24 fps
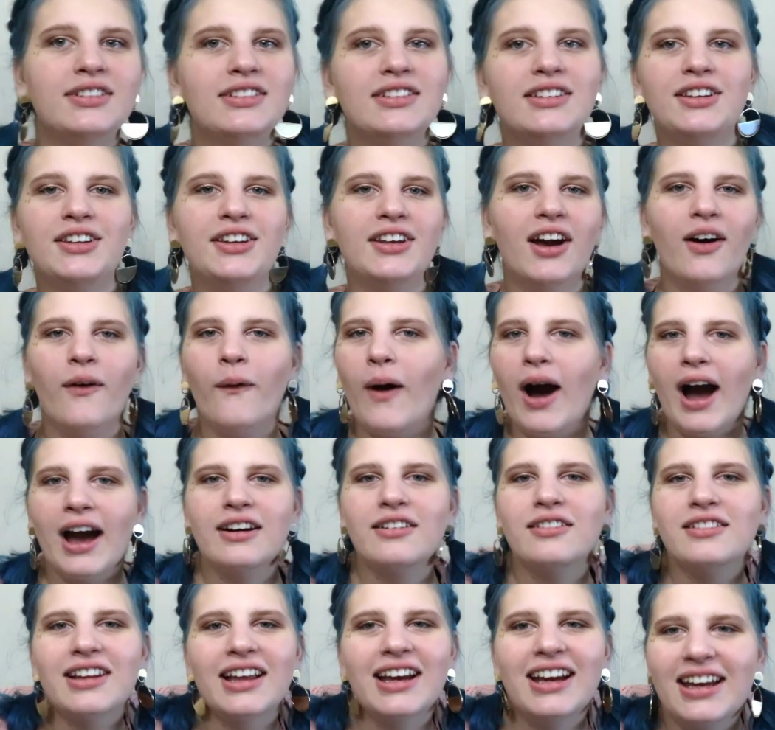No, I
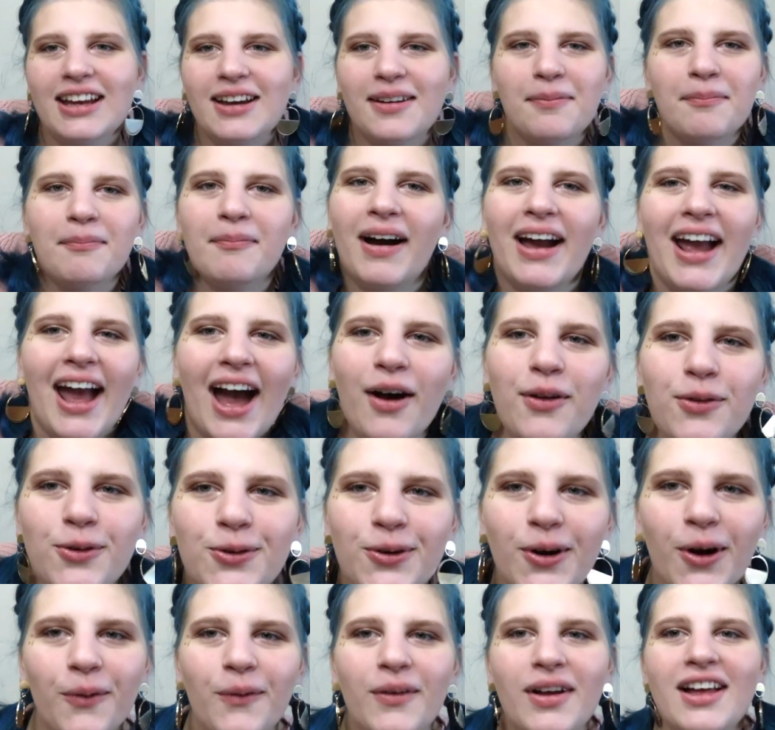don't like my
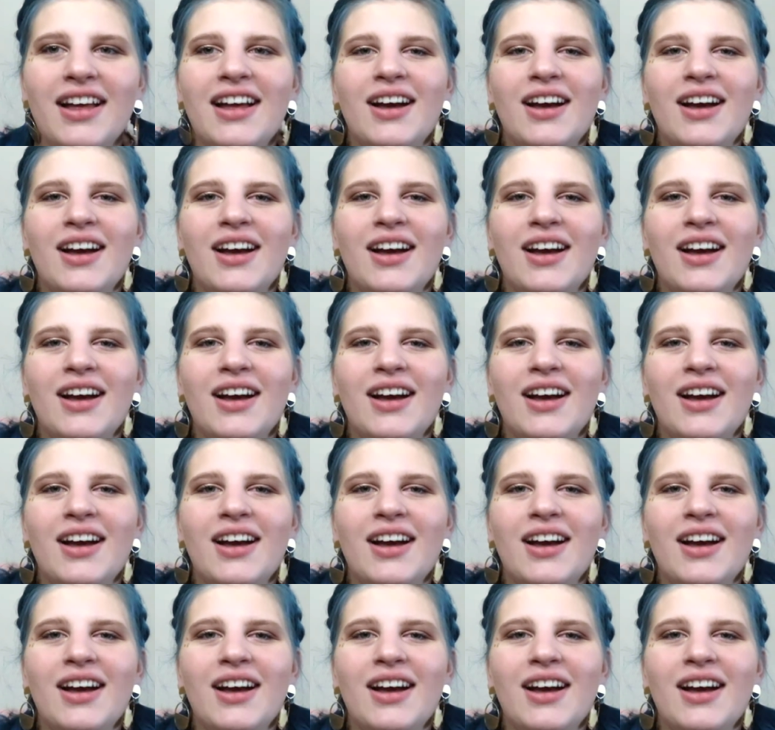outro.